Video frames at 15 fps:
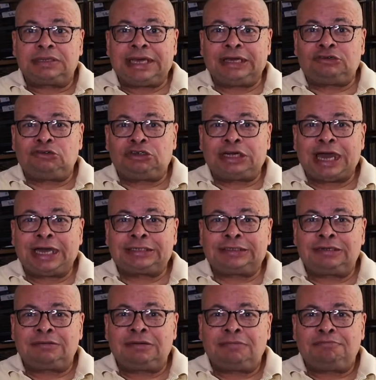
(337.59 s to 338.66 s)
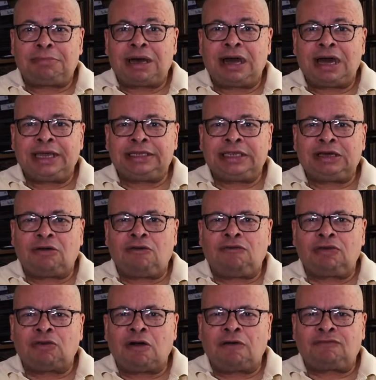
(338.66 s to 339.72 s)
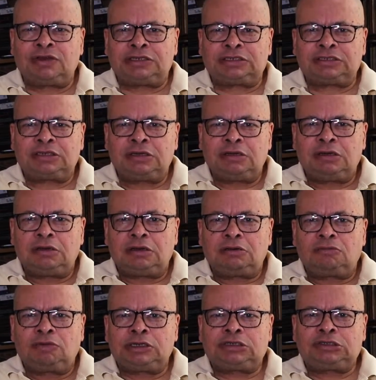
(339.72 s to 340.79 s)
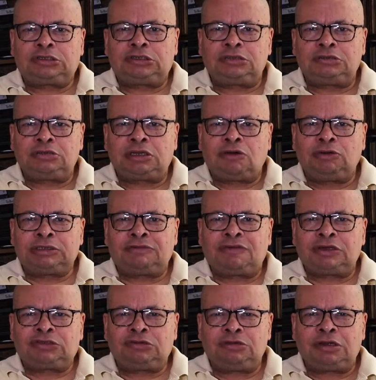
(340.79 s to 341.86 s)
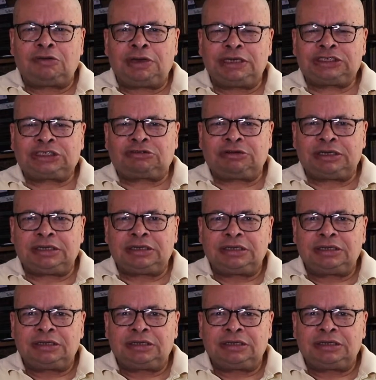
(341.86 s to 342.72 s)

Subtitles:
Andrew Jackson behind the Oval Office, which to those of us who know history,